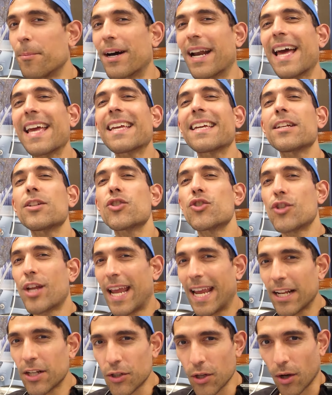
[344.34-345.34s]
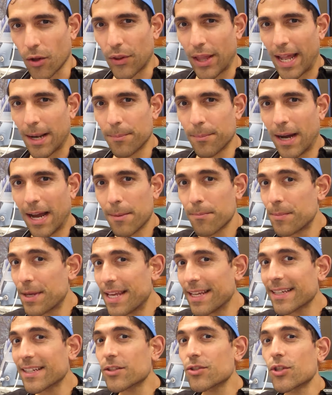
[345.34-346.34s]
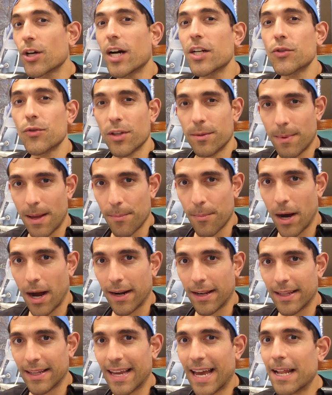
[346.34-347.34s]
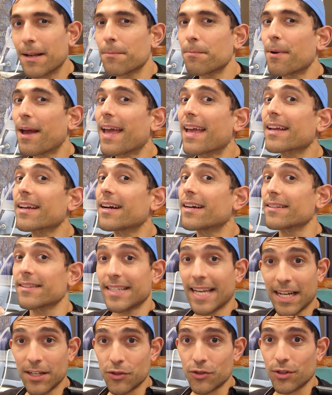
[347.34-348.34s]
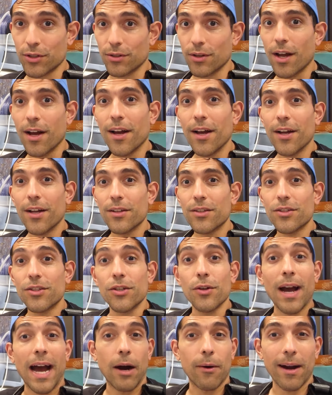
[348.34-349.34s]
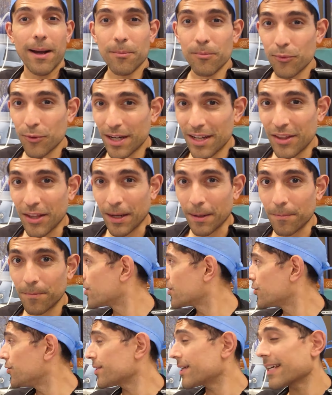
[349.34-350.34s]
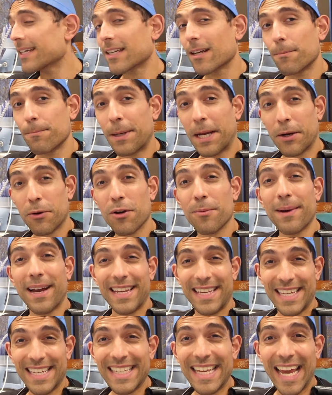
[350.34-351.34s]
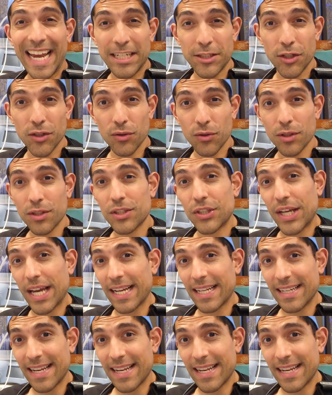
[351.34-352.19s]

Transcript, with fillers: But I can change all that by being in touch with my body and paying attention to how I'm breathing. You can compare what my EKG looks like